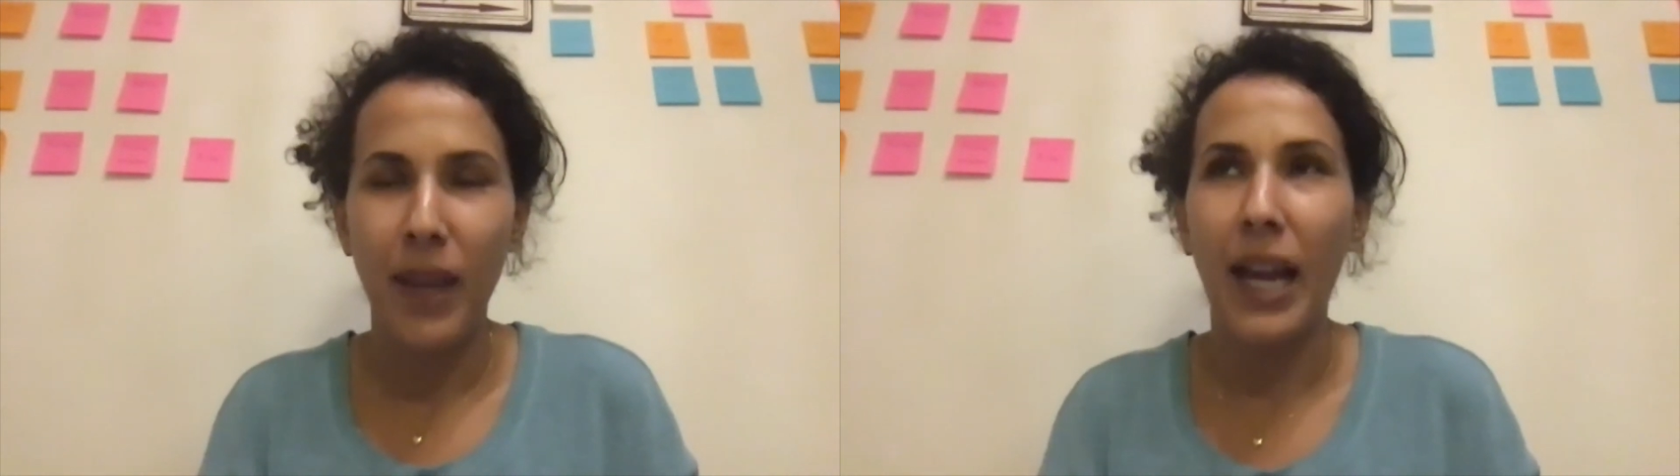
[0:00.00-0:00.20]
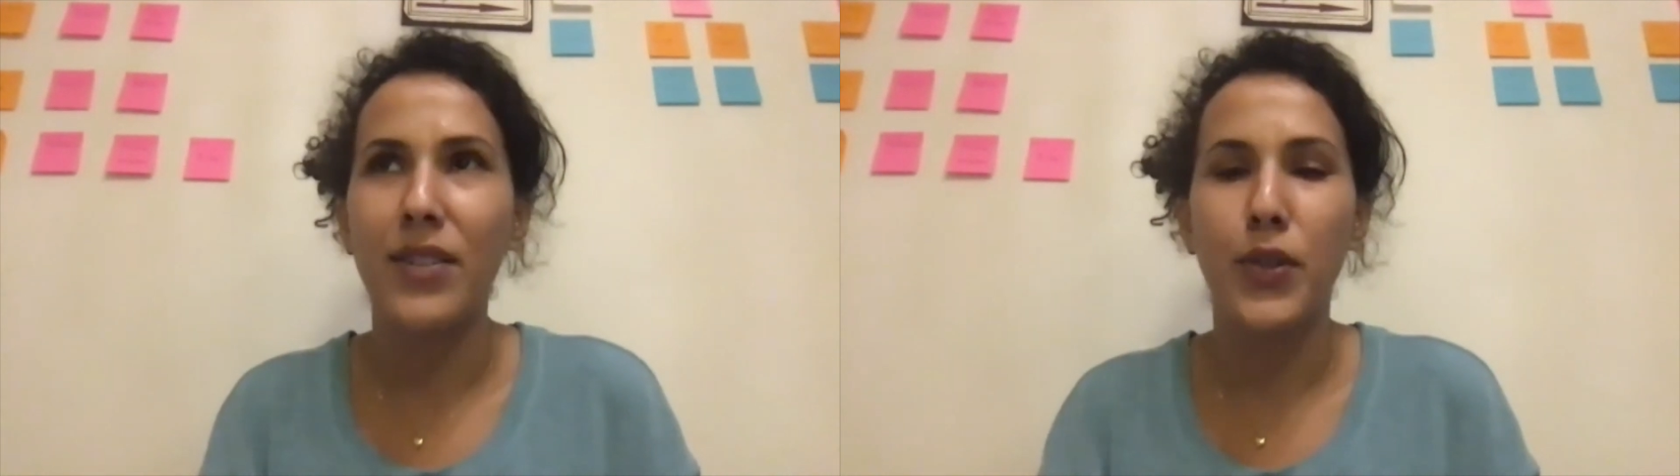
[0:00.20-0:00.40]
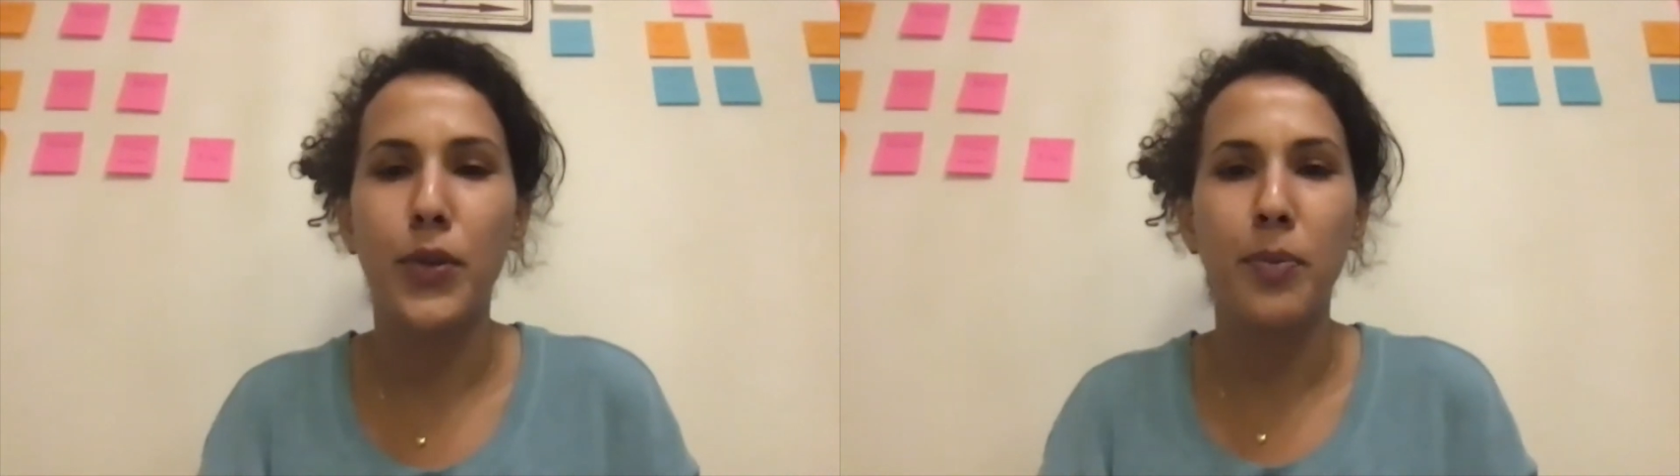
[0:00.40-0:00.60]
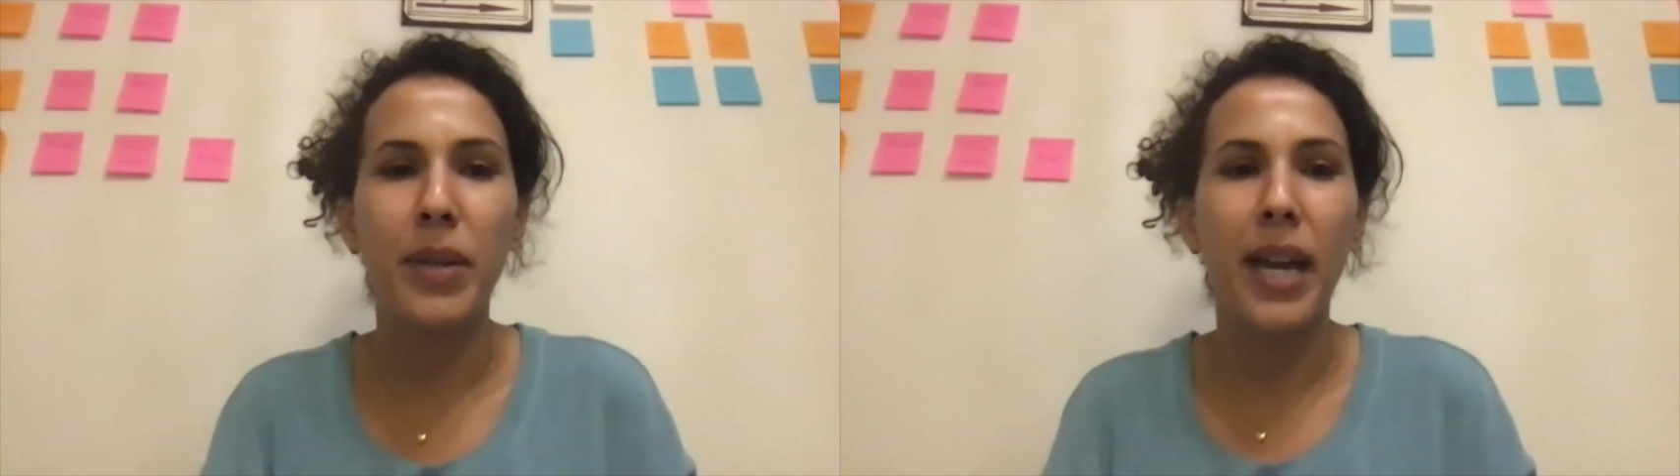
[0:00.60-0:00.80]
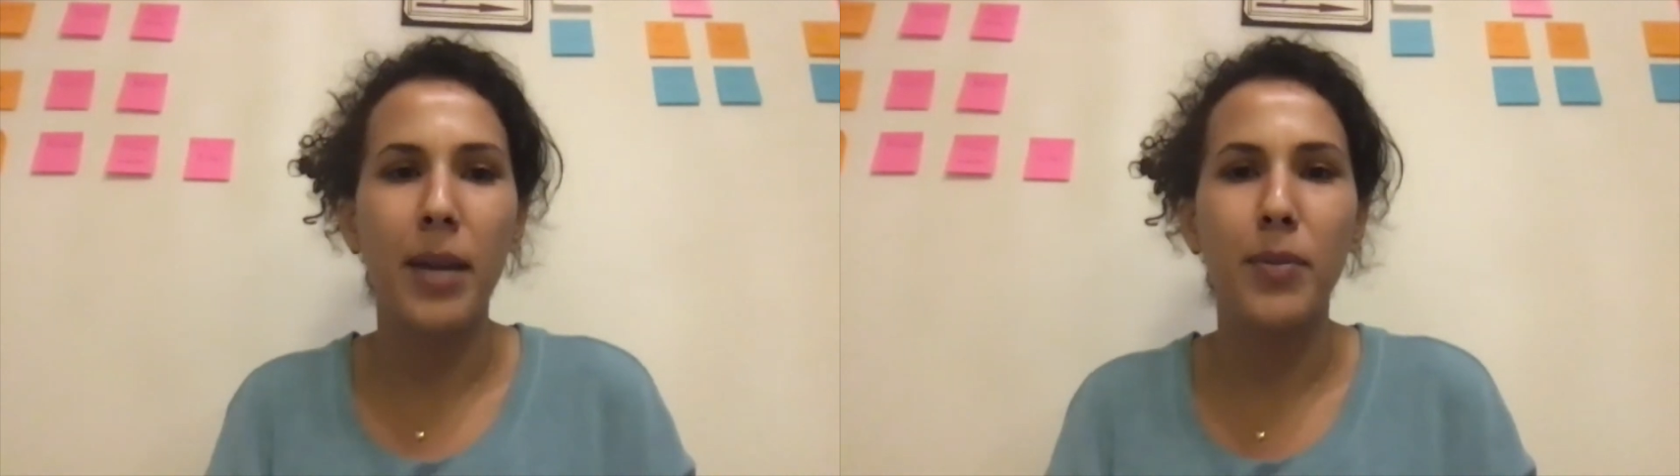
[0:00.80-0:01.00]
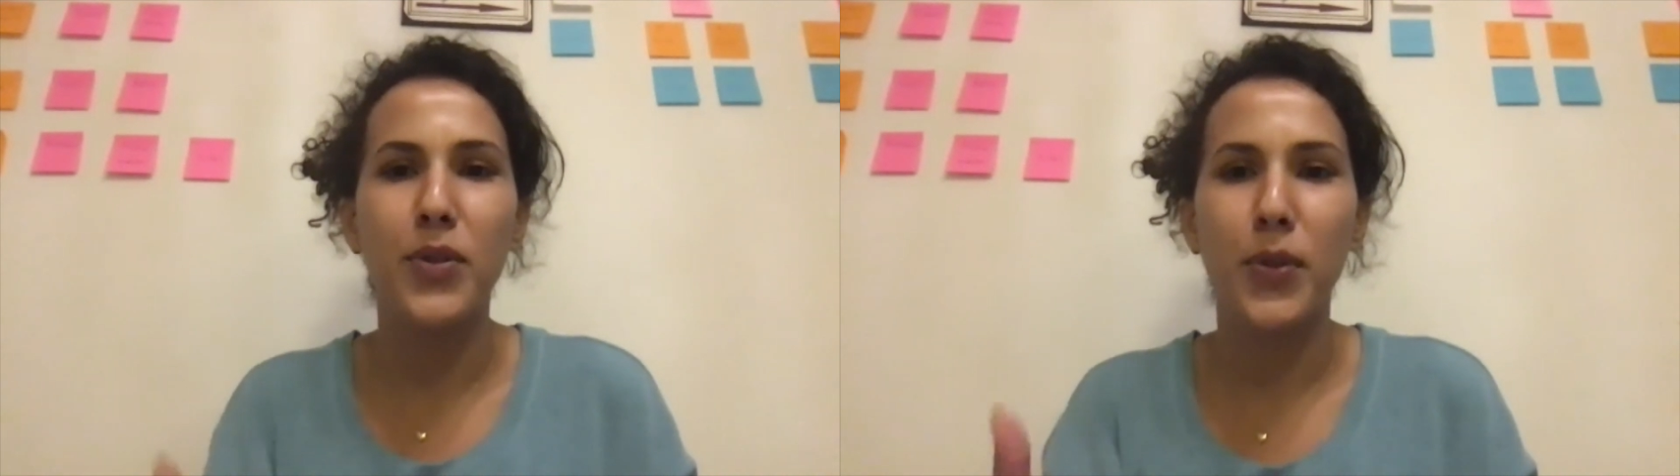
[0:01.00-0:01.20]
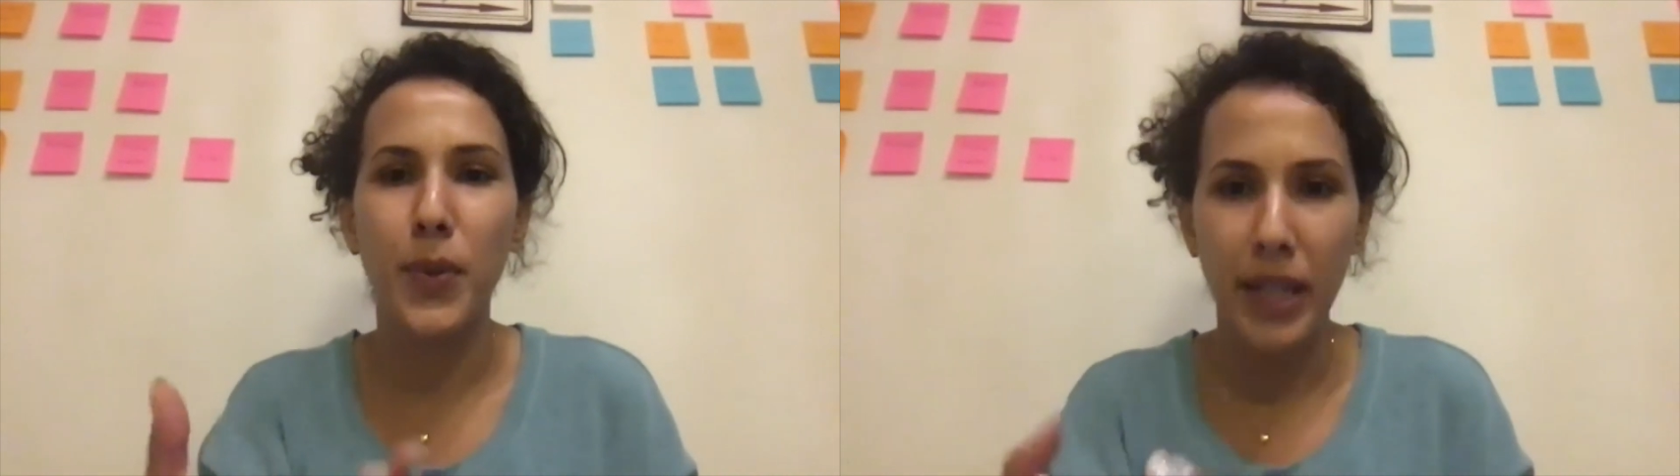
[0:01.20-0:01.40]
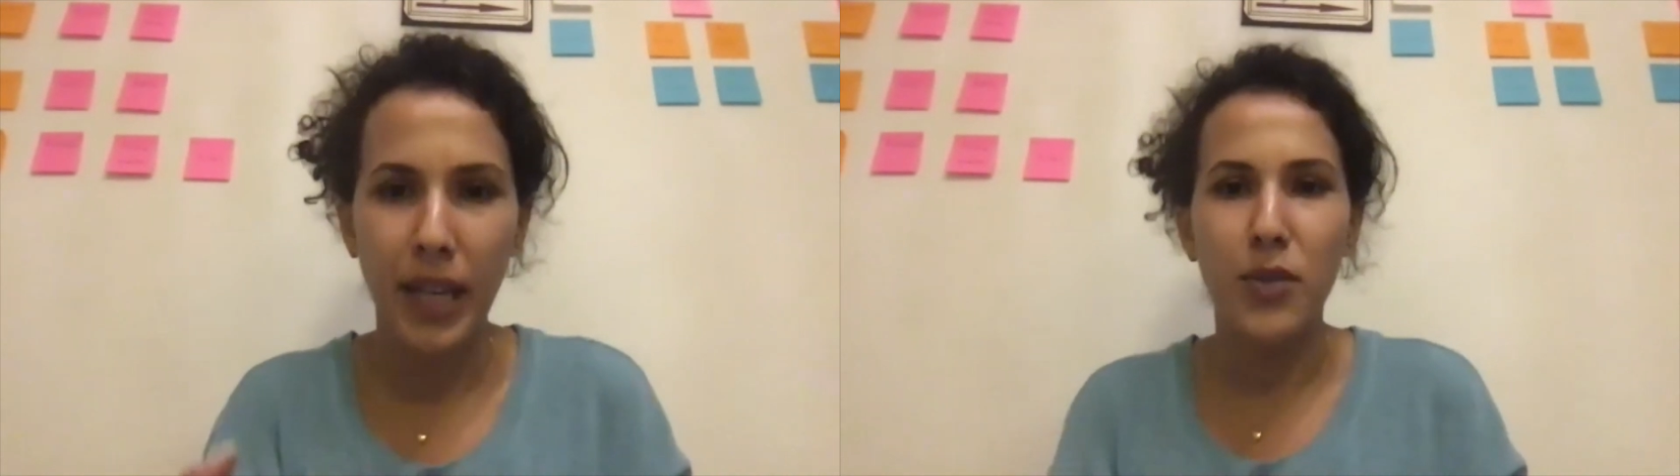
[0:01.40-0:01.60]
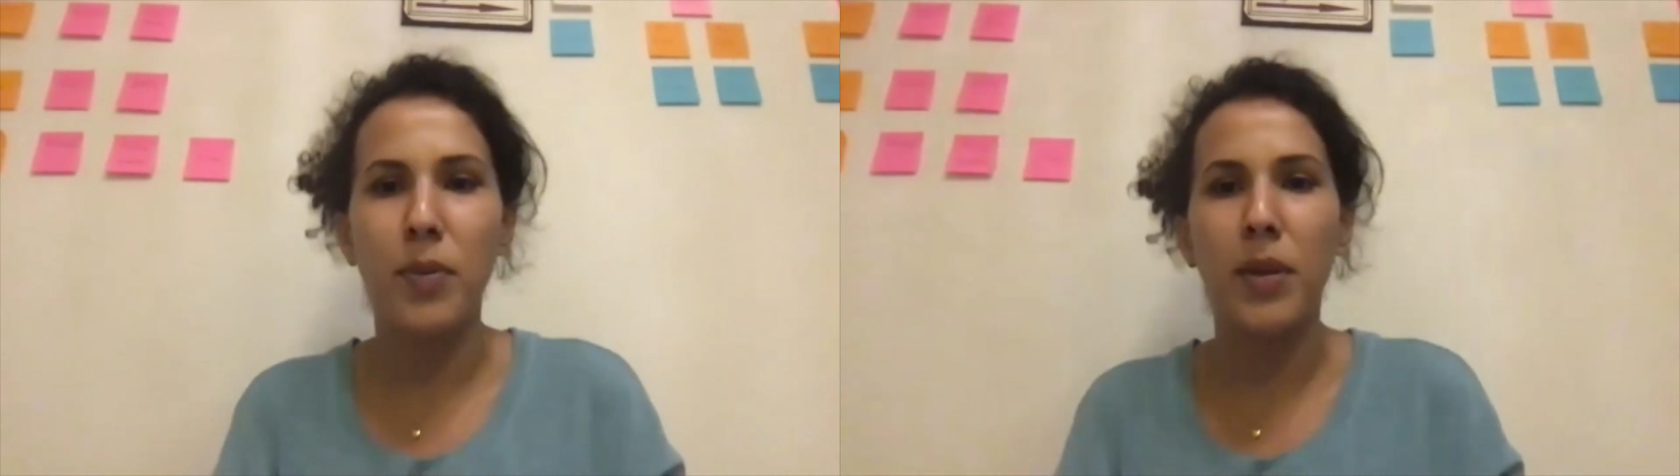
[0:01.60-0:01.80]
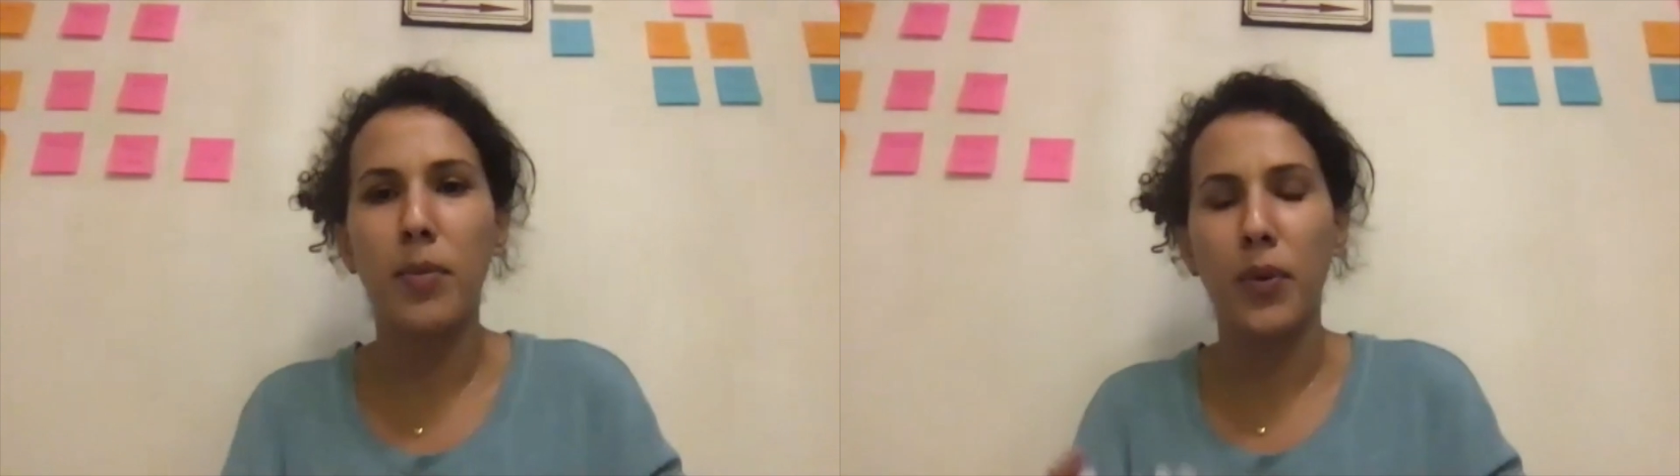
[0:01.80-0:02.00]
and to be able to engage
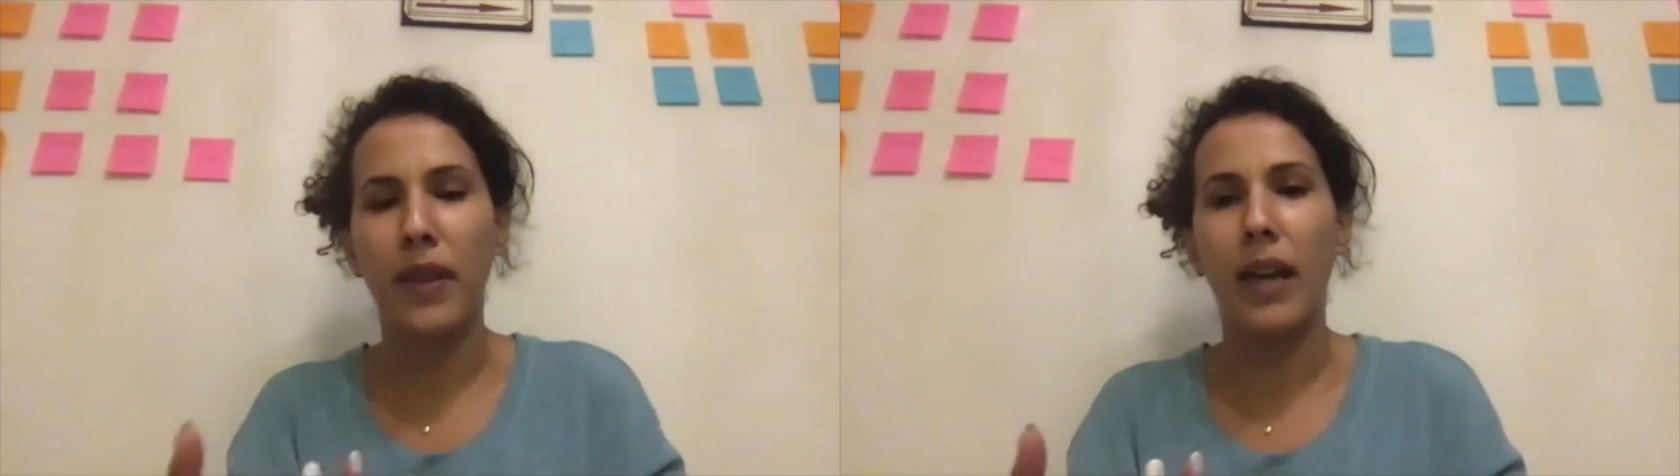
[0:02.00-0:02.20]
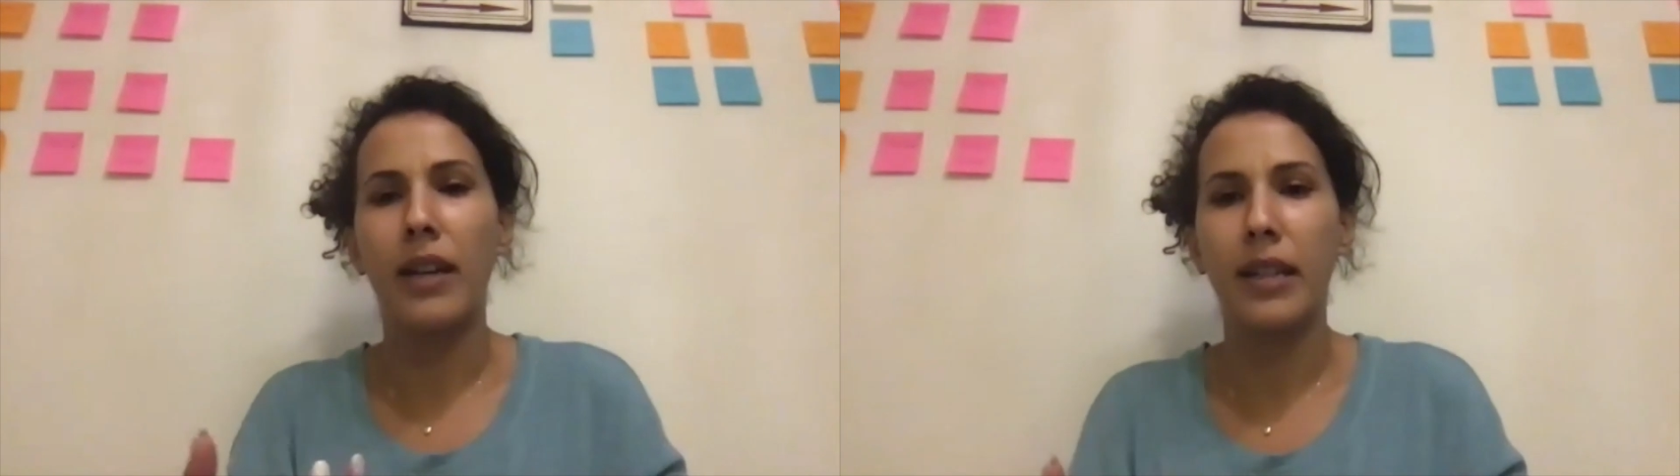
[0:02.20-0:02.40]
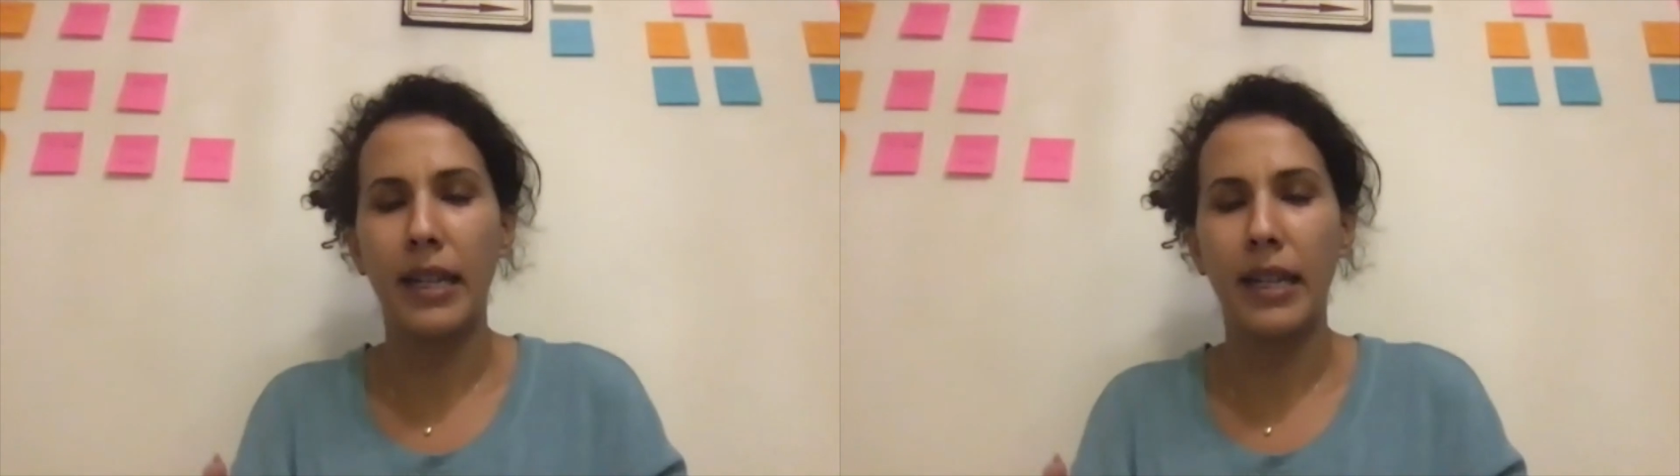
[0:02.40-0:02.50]
people in that